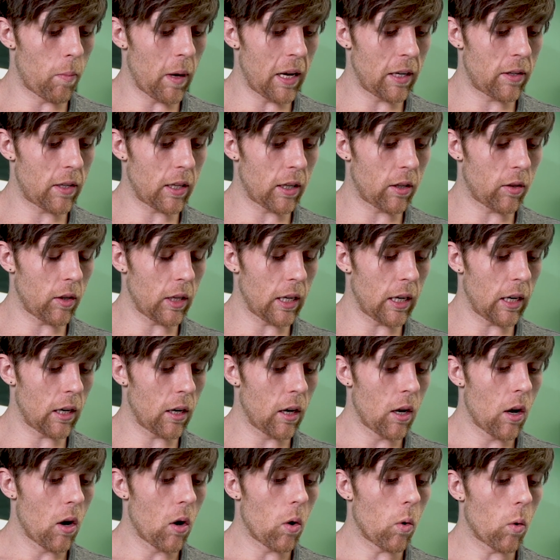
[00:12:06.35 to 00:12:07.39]

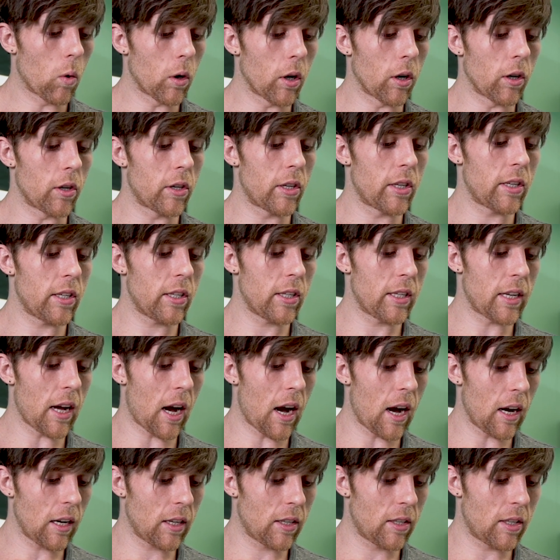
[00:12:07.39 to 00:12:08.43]
basically order
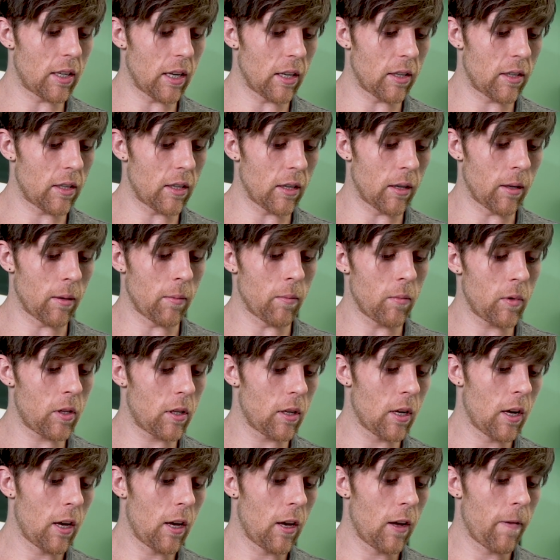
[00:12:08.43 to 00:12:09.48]
stock
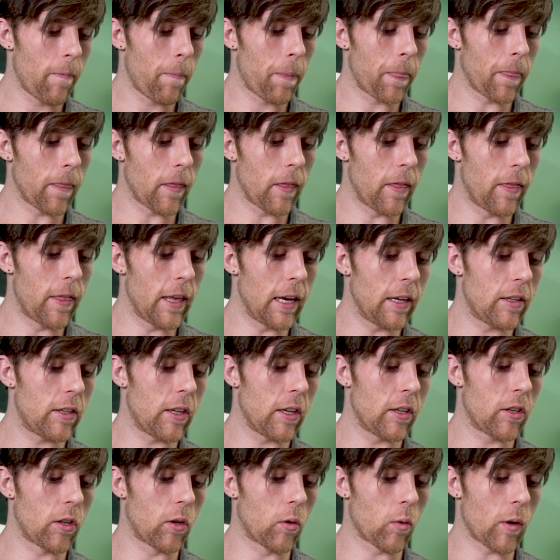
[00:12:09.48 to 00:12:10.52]
systems. This
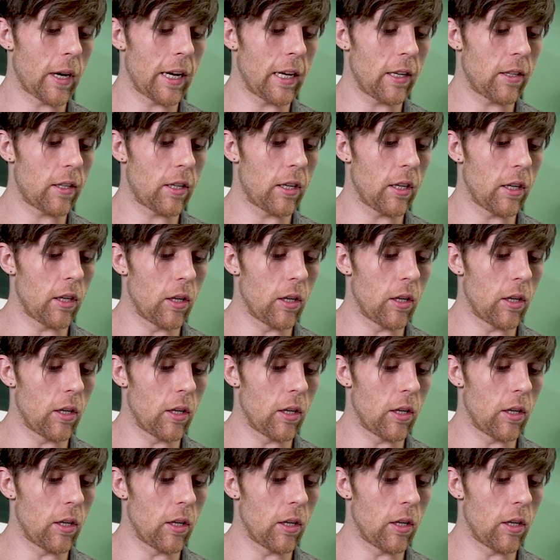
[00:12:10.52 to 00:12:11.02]
is great to